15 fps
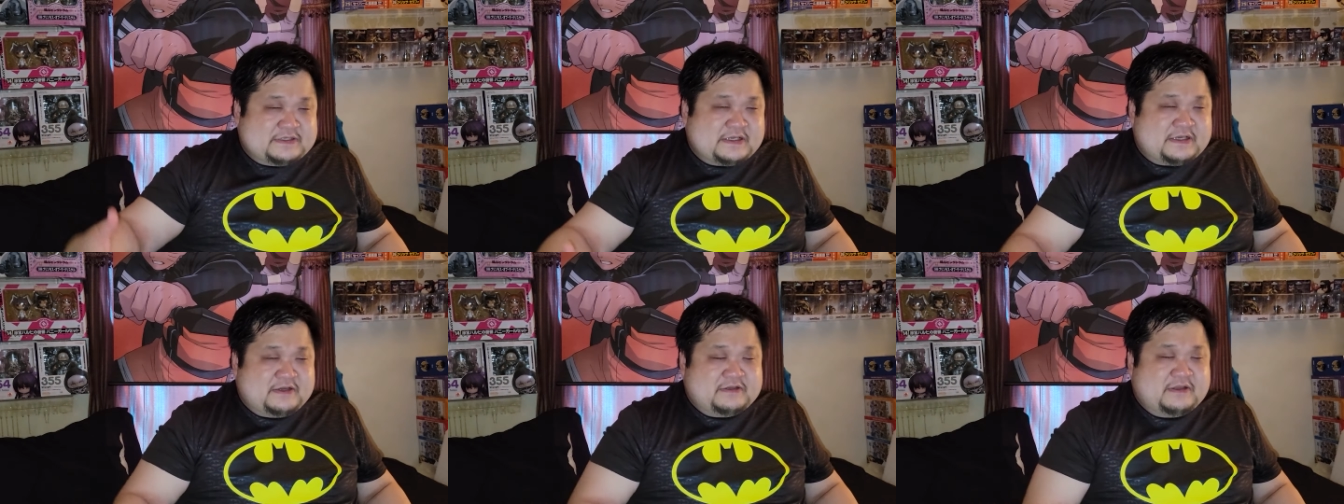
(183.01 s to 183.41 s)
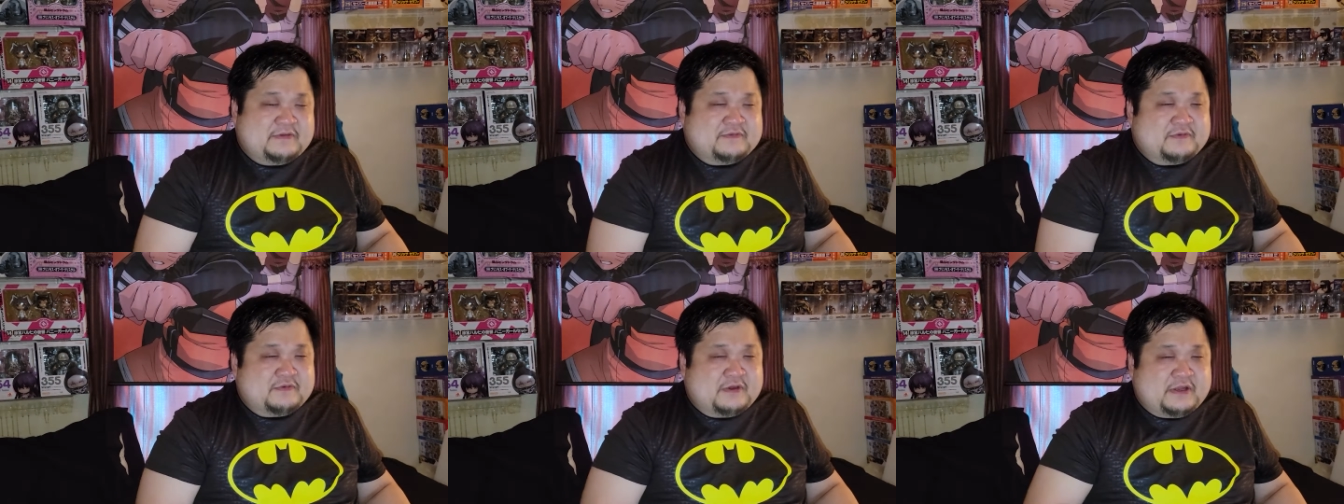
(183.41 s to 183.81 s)
a secret
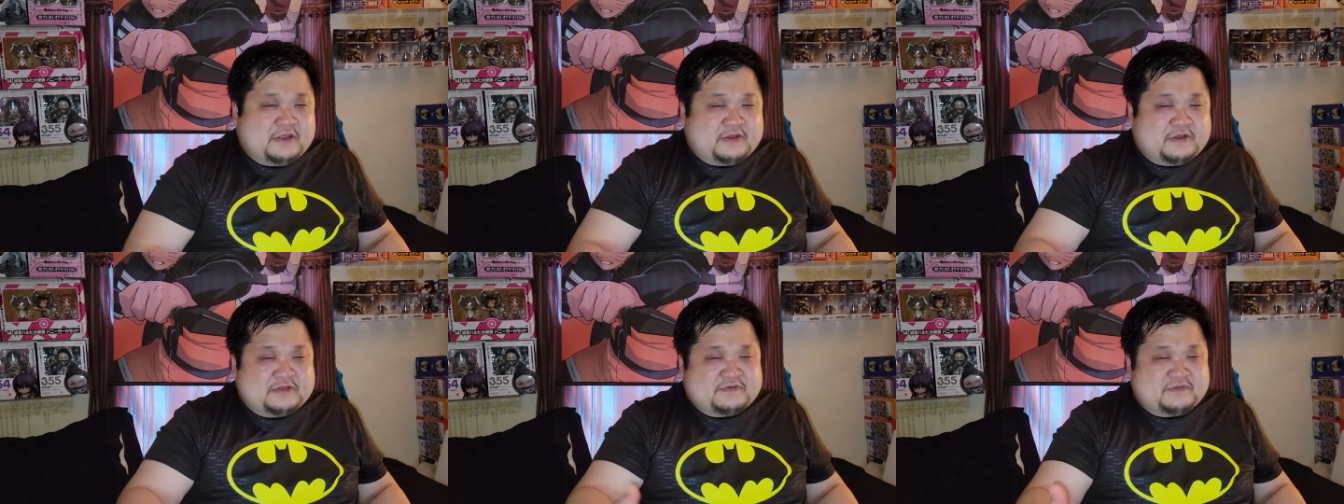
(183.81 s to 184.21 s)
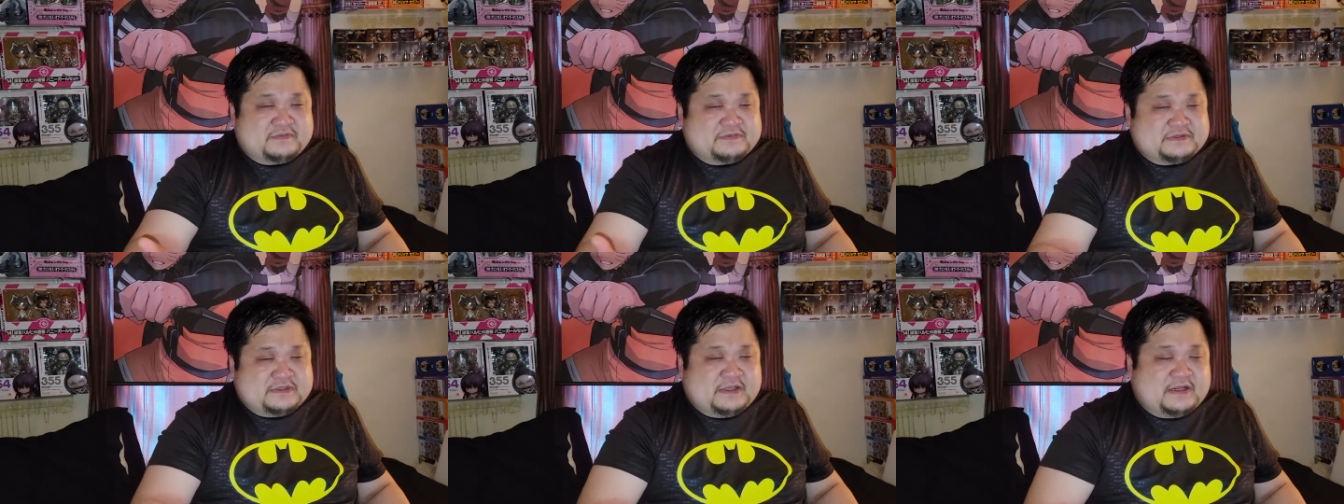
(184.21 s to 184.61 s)
level where he learns from
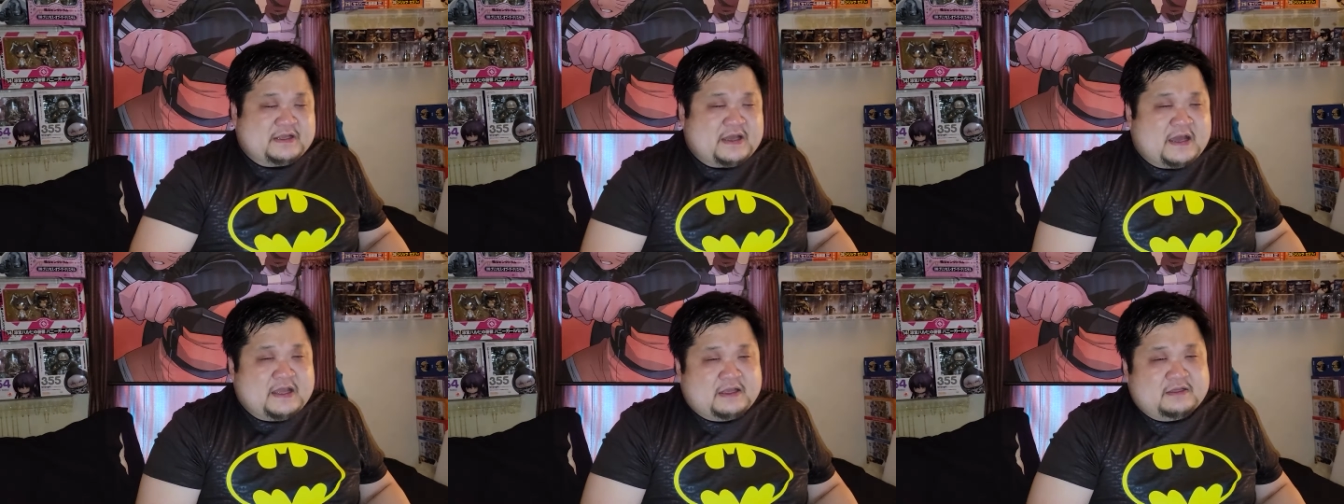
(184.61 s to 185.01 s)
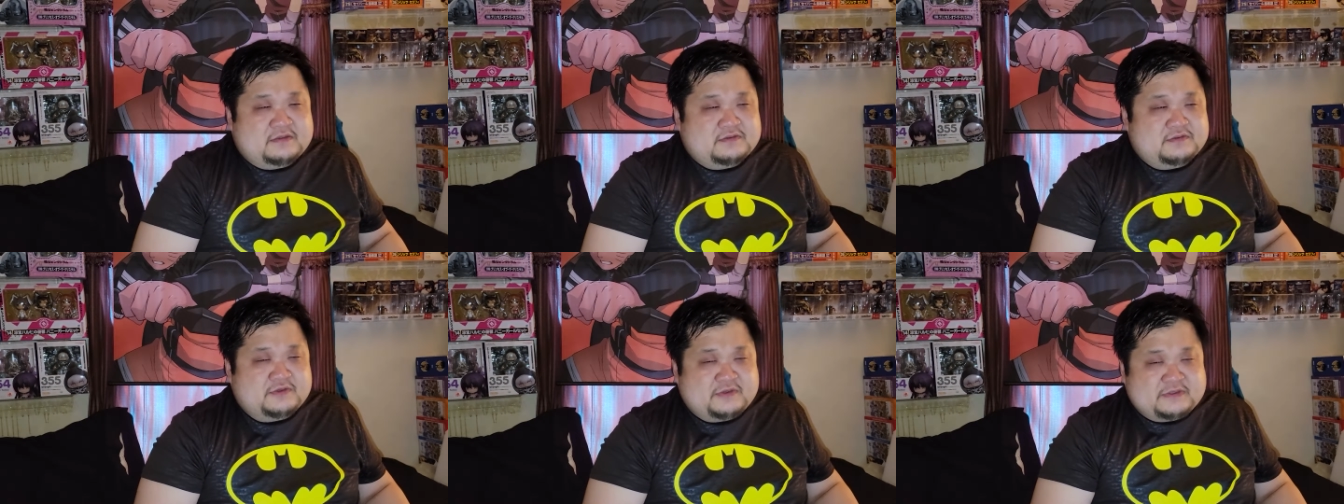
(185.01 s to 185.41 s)
Selina Kyle,
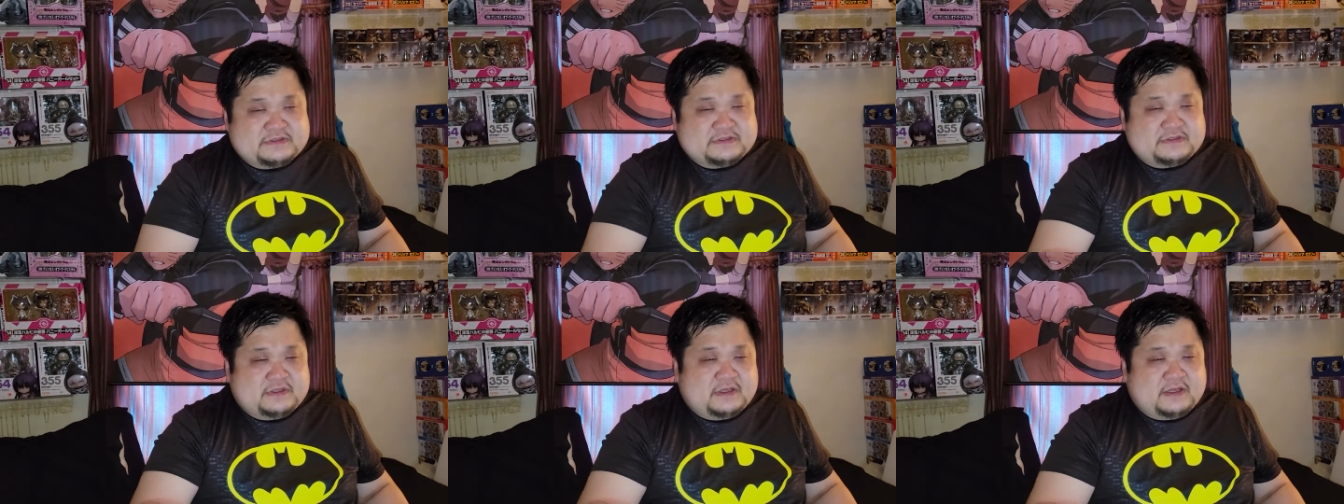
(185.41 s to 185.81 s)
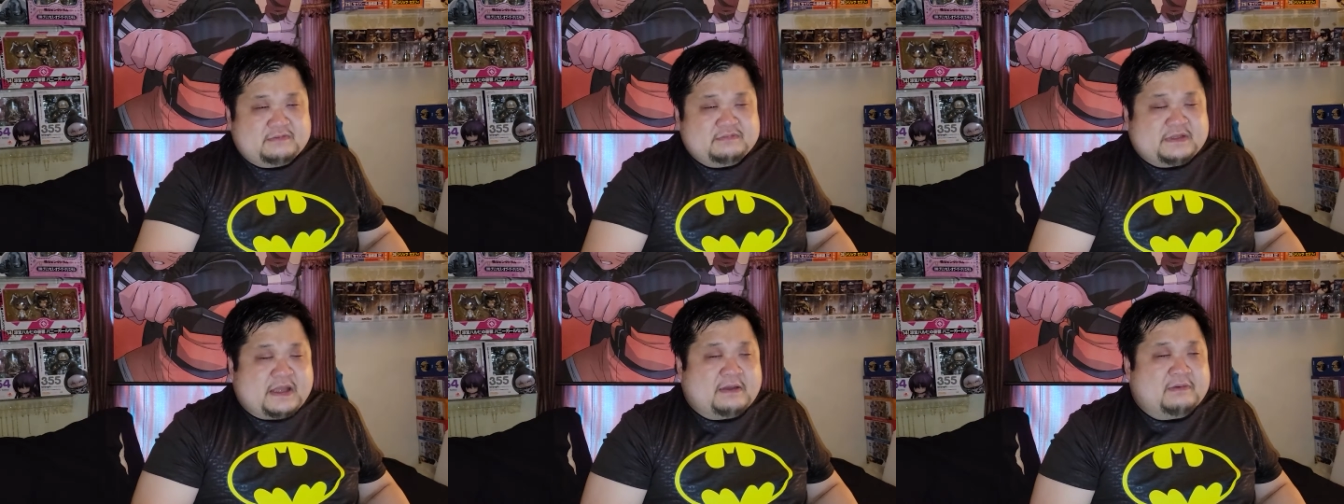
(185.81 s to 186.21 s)
who is the
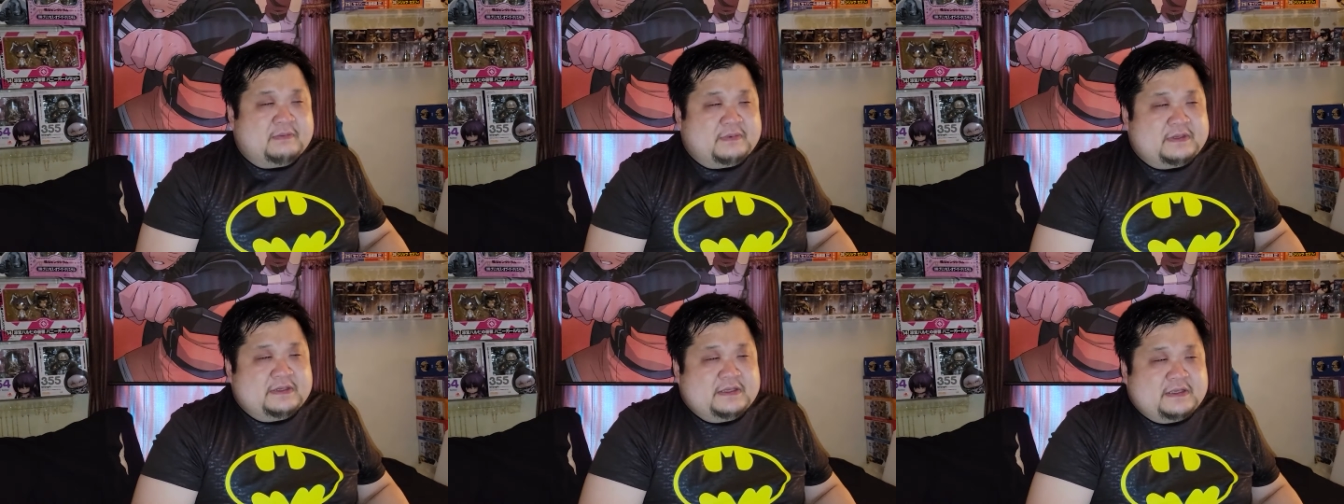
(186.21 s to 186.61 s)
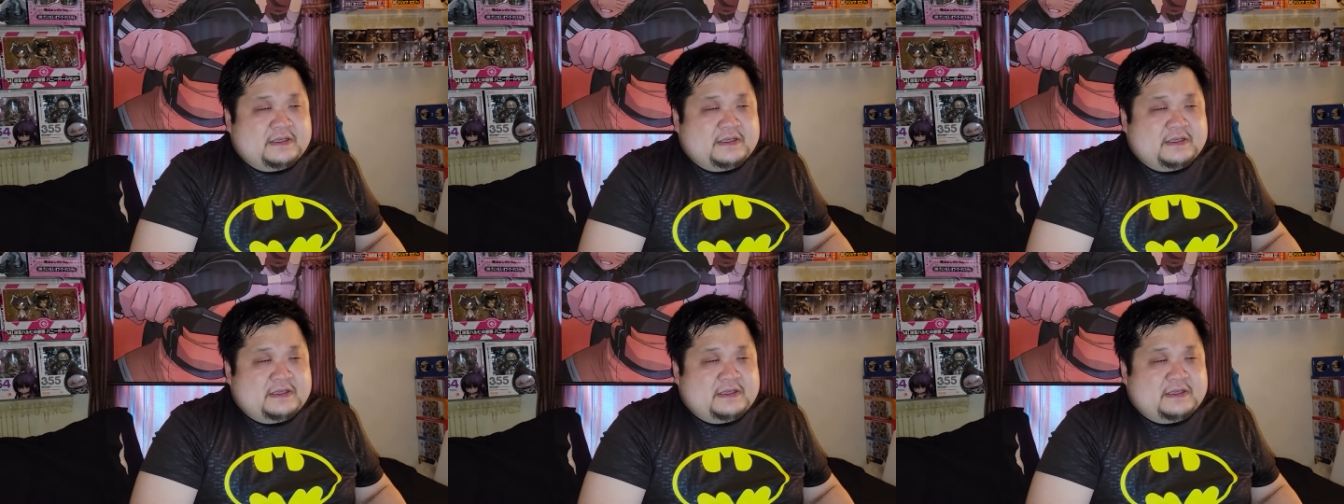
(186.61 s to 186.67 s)
Catwoman,